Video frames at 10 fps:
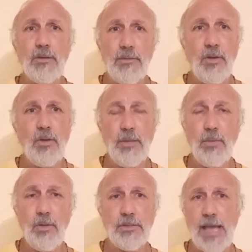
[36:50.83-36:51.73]
devotee
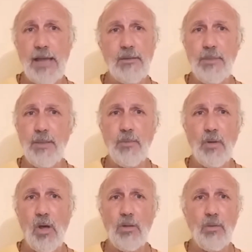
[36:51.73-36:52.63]
pulls out of people
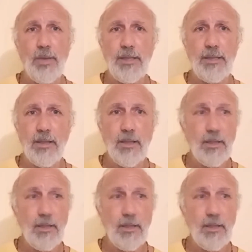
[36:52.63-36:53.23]
all the way down.